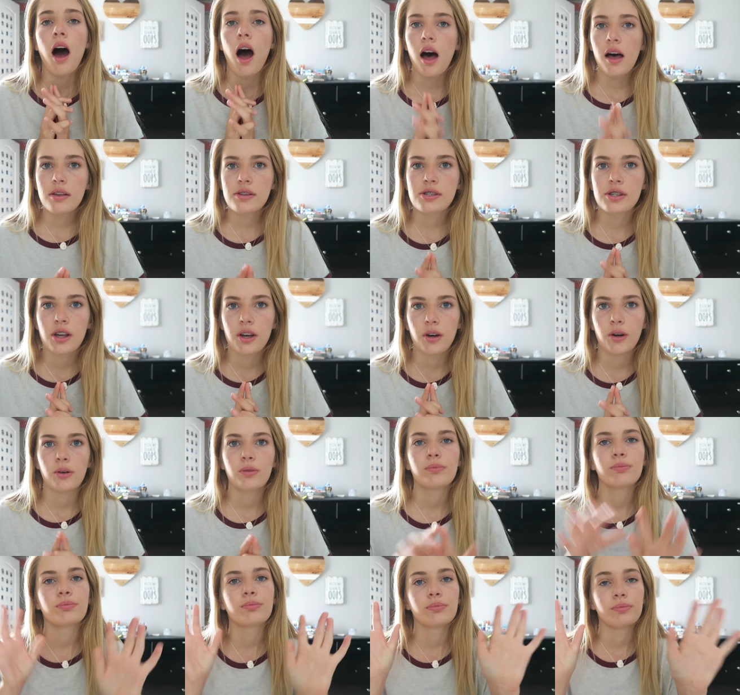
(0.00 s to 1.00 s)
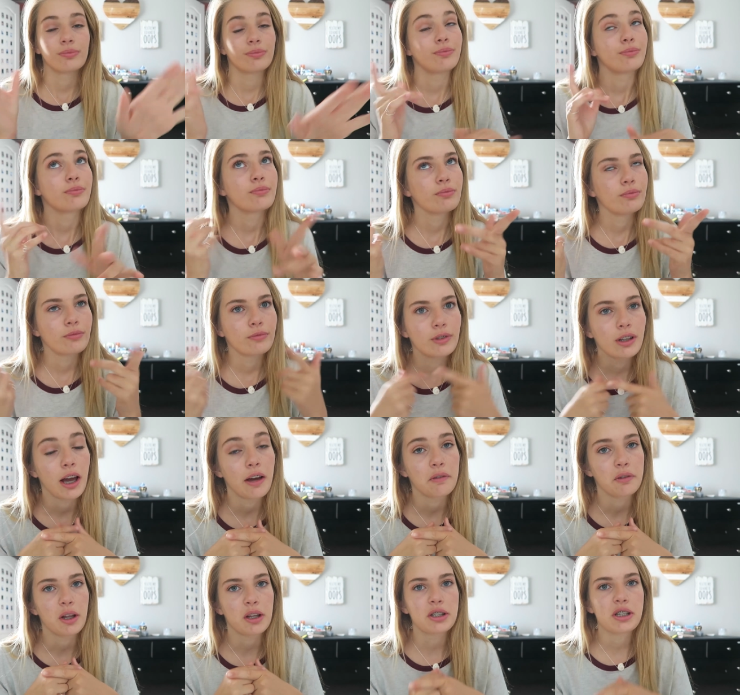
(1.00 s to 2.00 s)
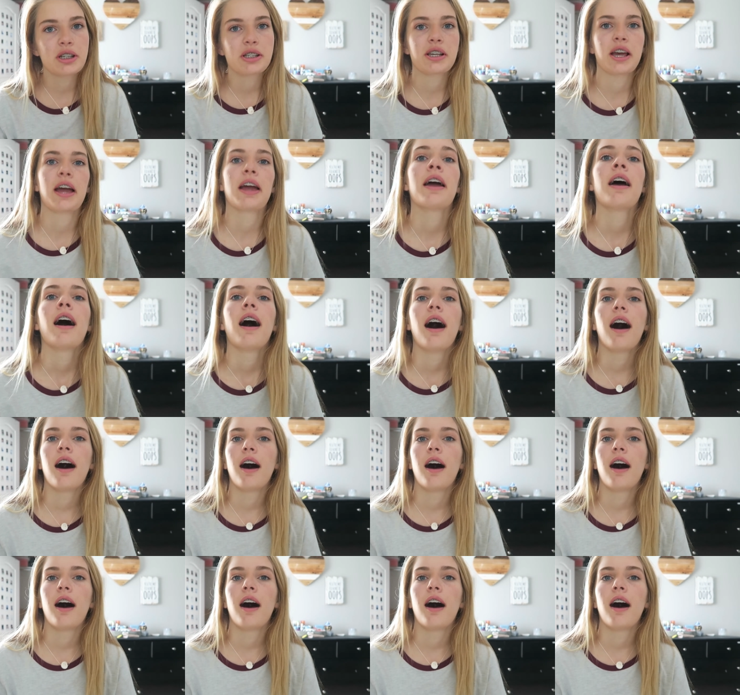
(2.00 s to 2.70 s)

Also, I have a lot to say.